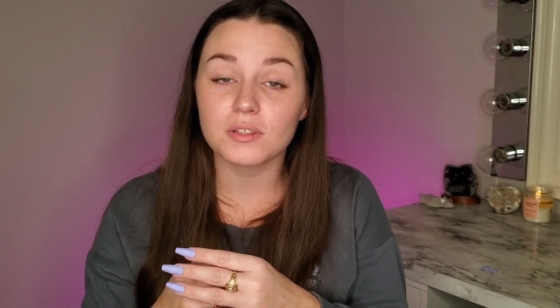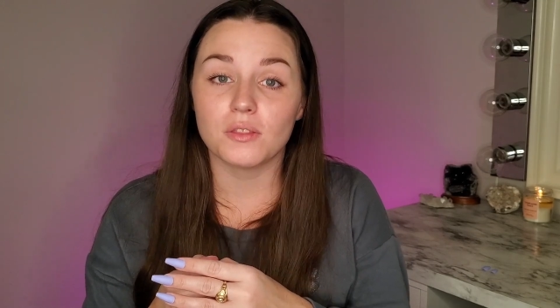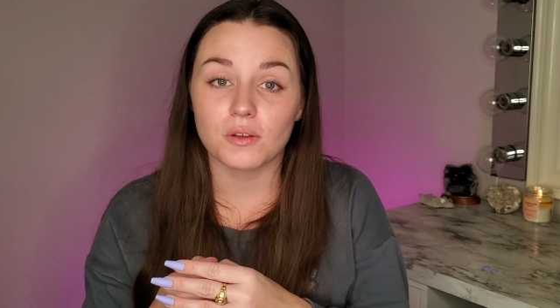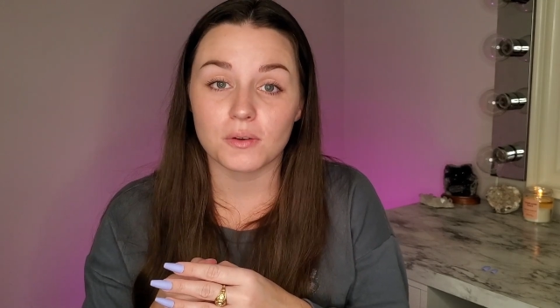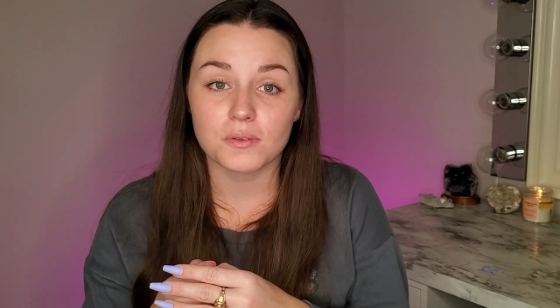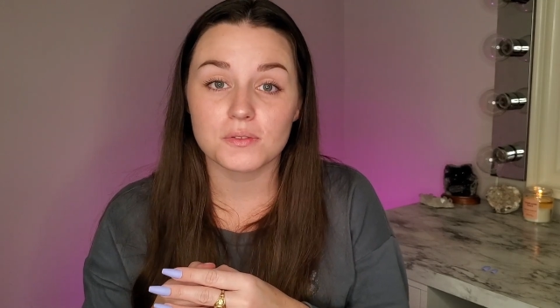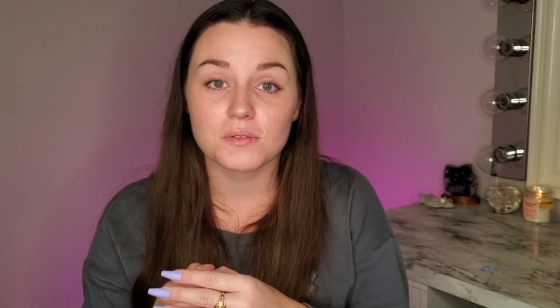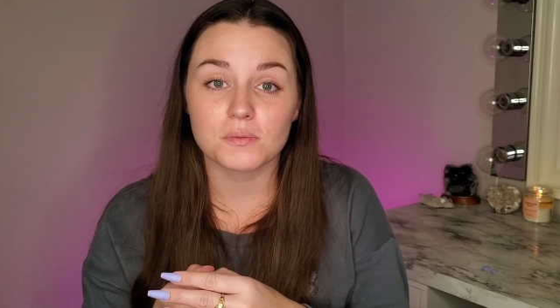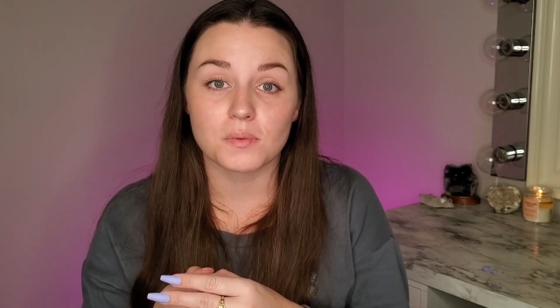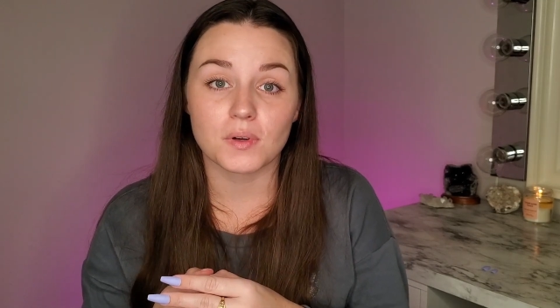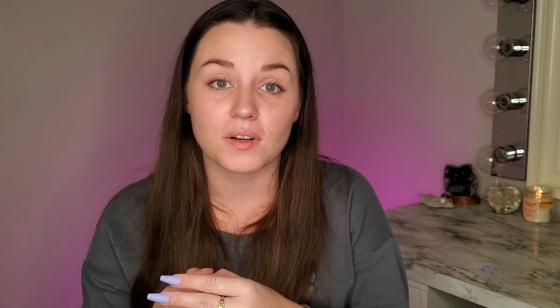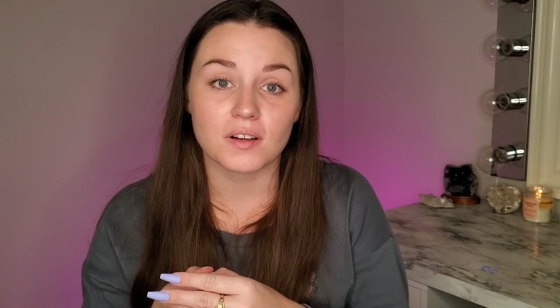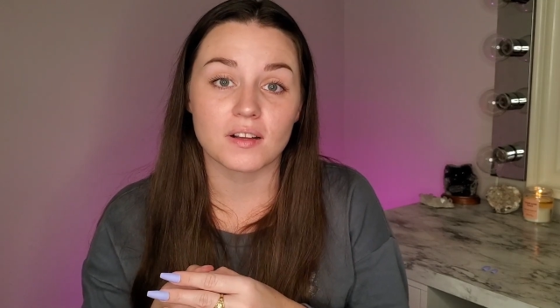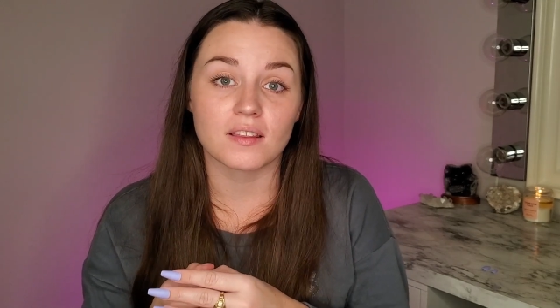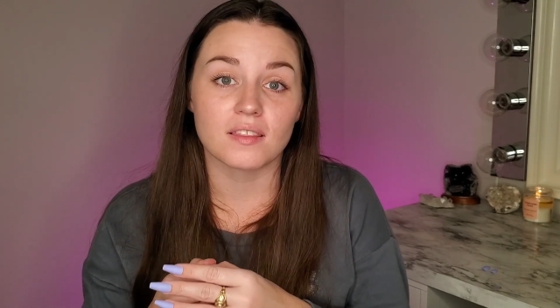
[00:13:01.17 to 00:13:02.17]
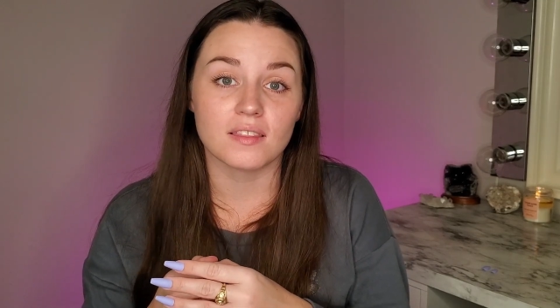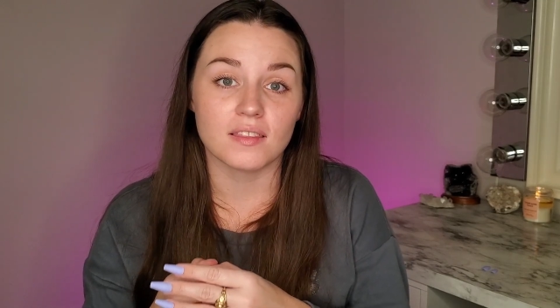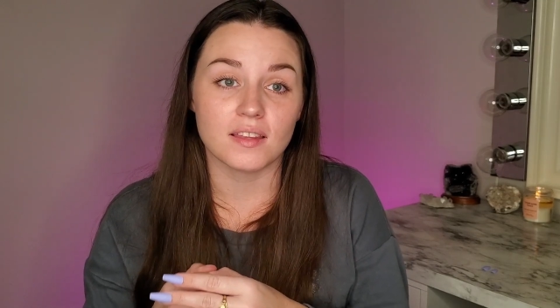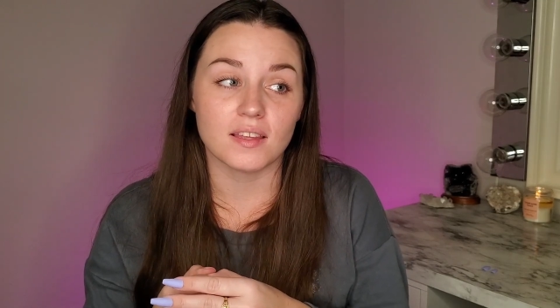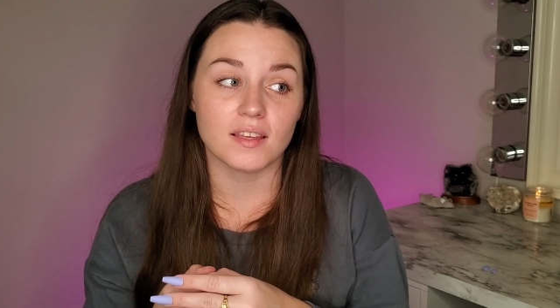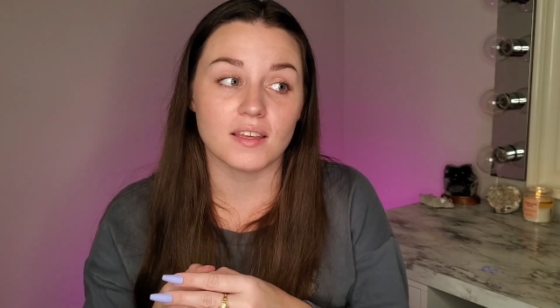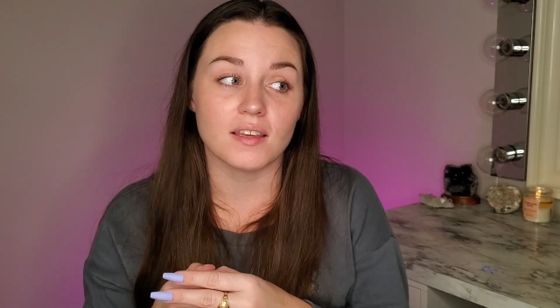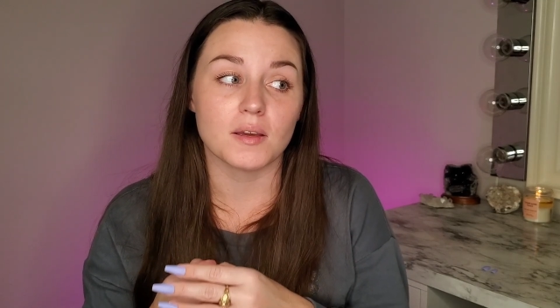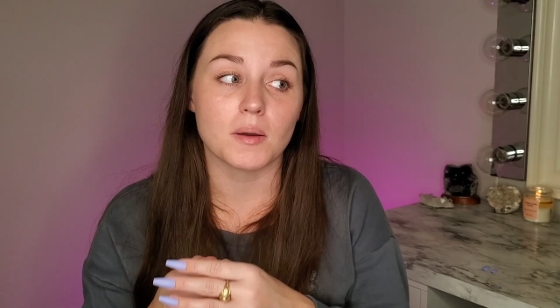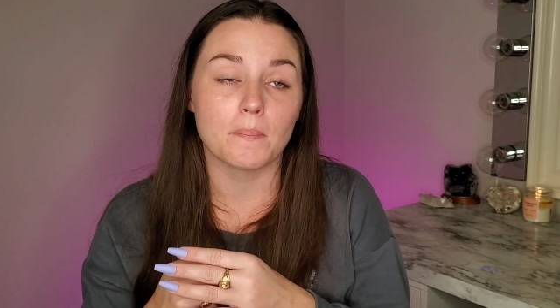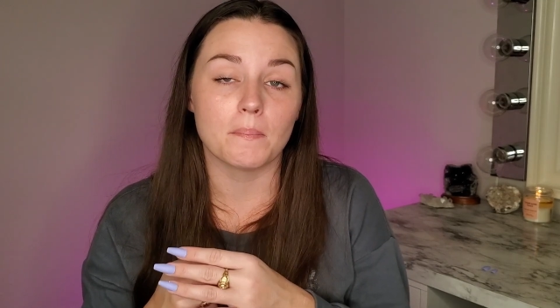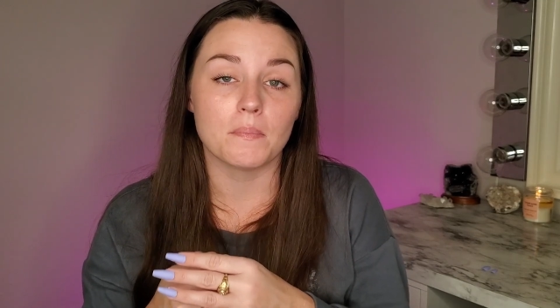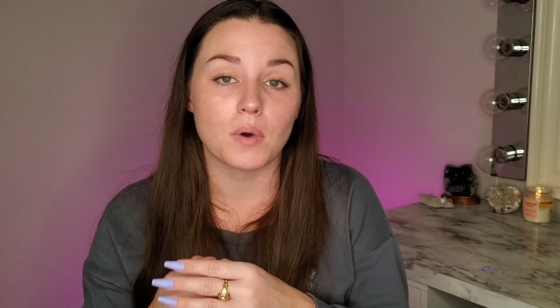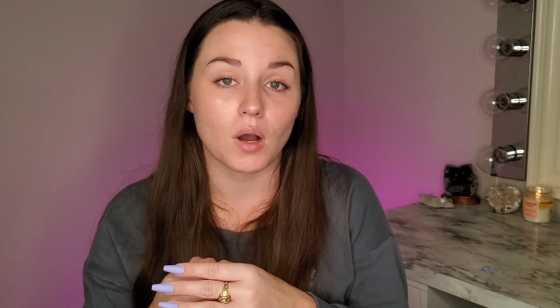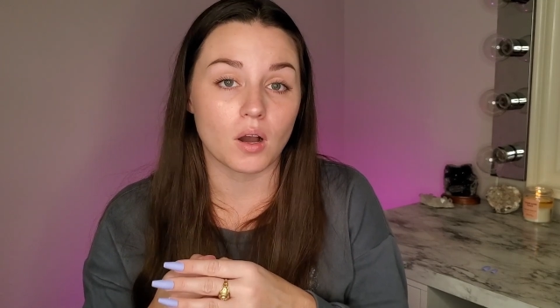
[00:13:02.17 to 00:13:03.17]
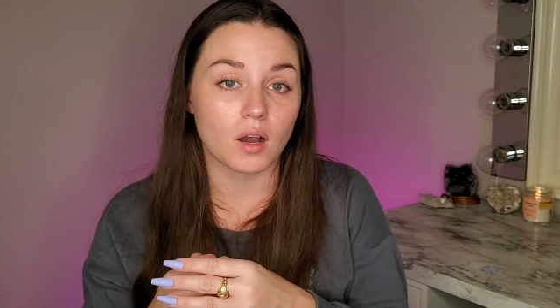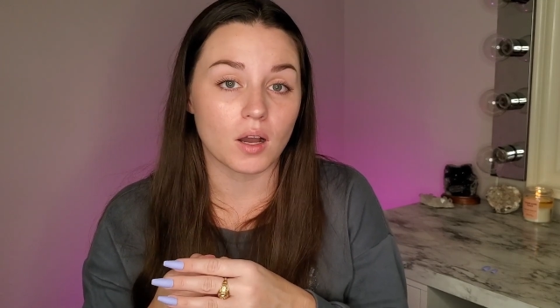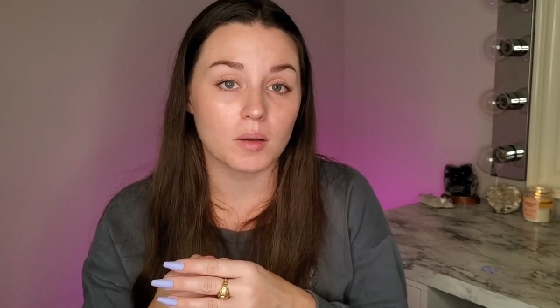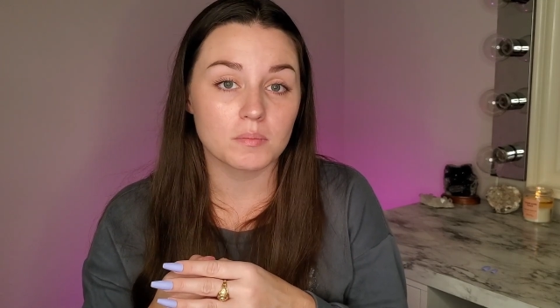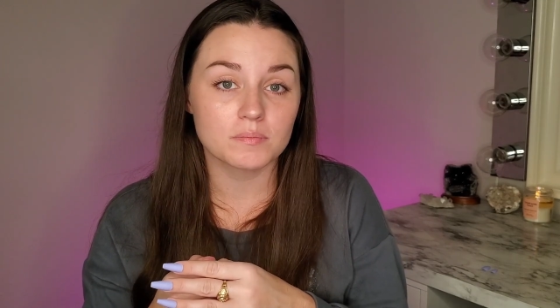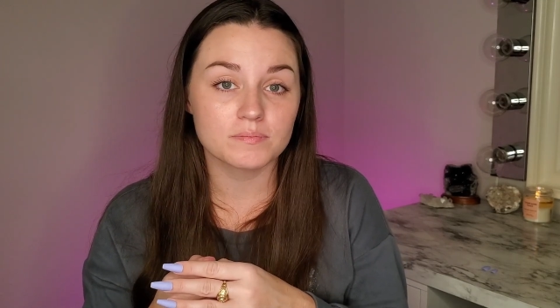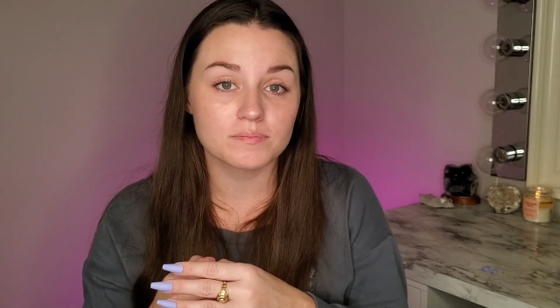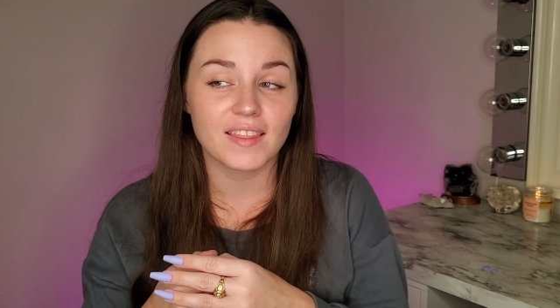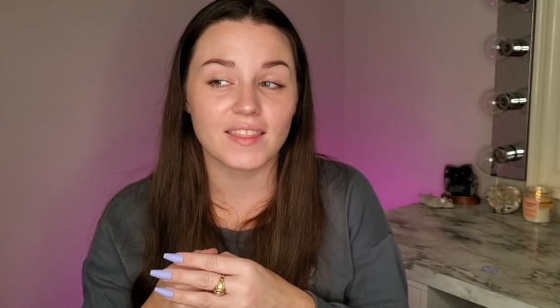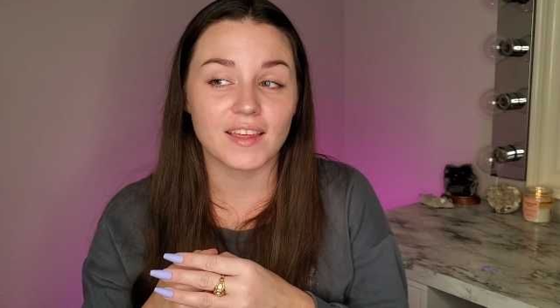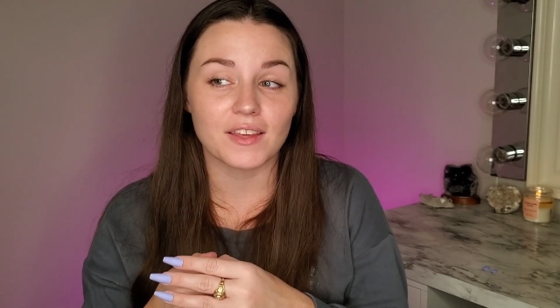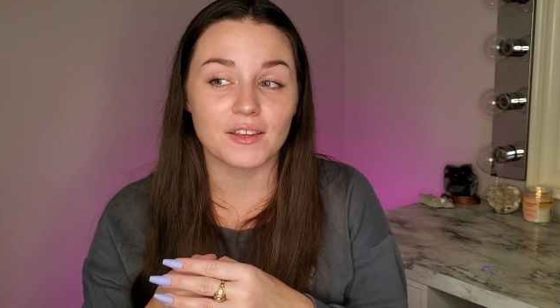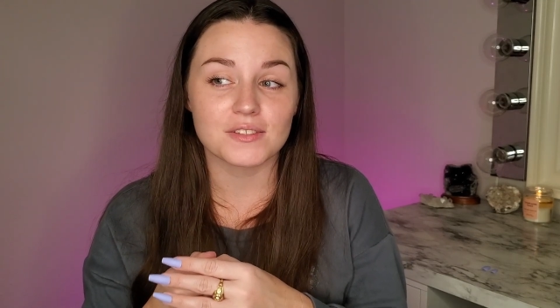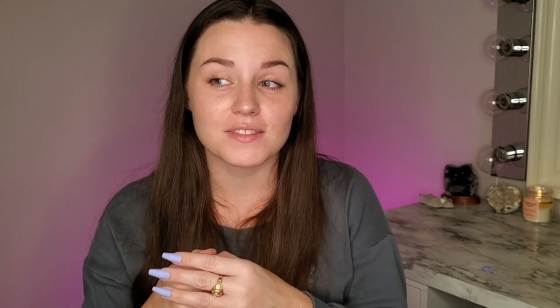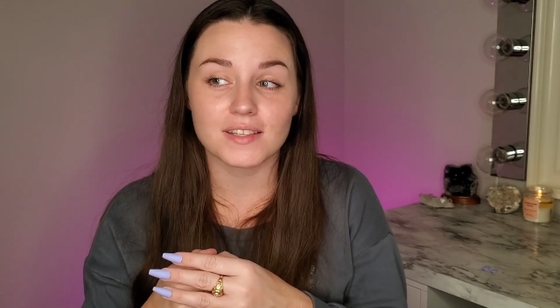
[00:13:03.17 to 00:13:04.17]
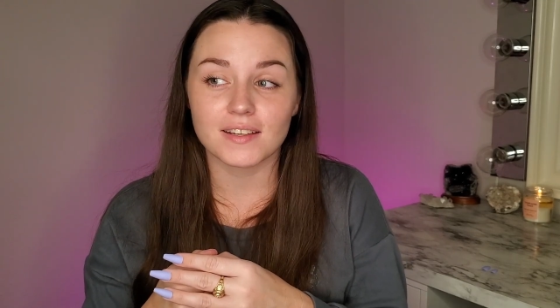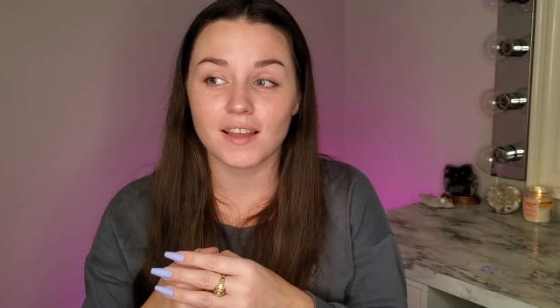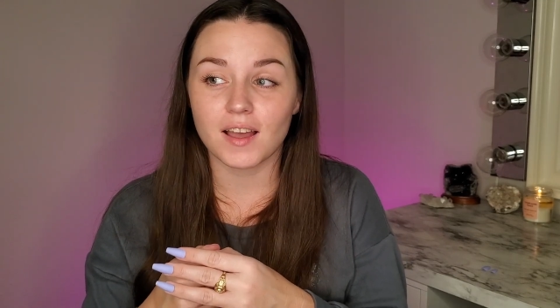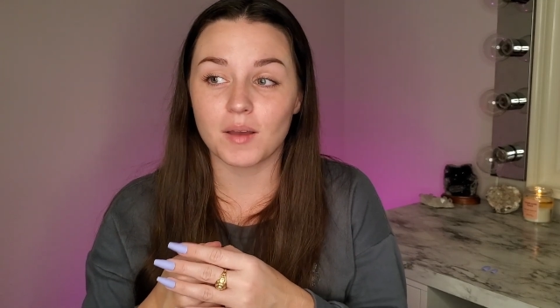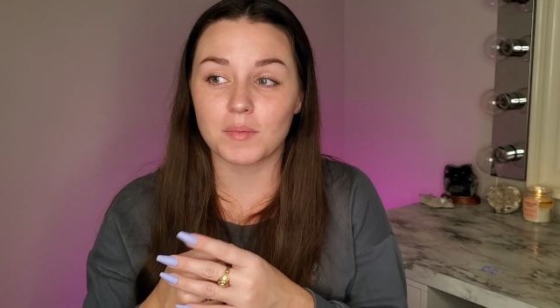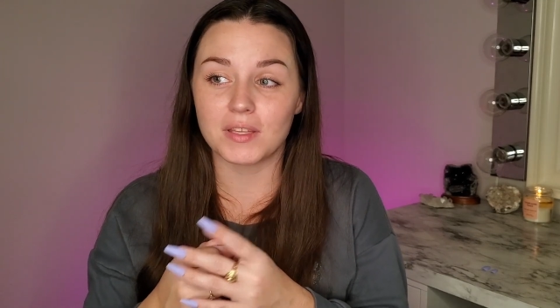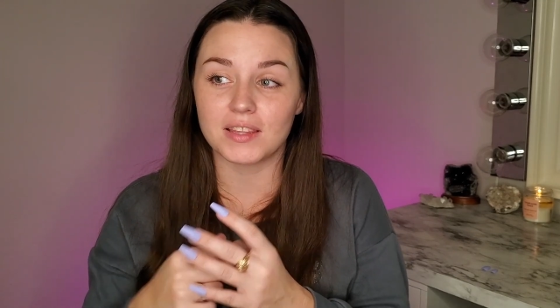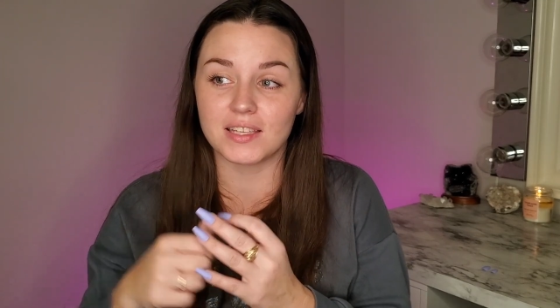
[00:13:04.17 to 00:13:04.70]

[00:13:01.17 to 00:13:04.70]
those were the bomb. They used to come in